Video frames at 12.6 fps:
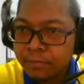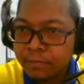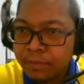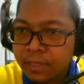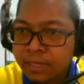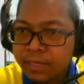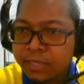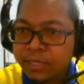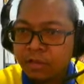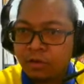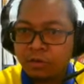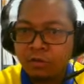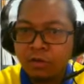this is
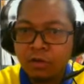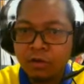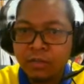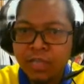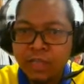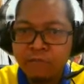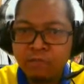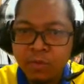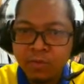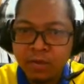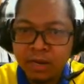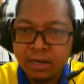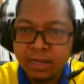concave
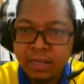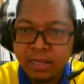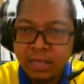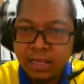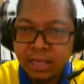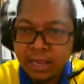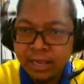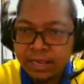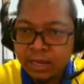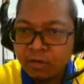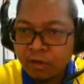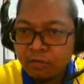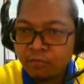mirror, and
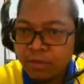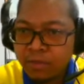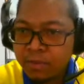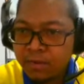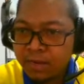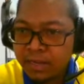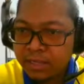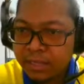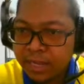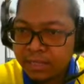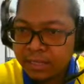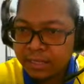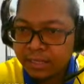then convex mirror is
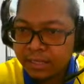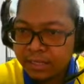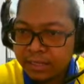like this.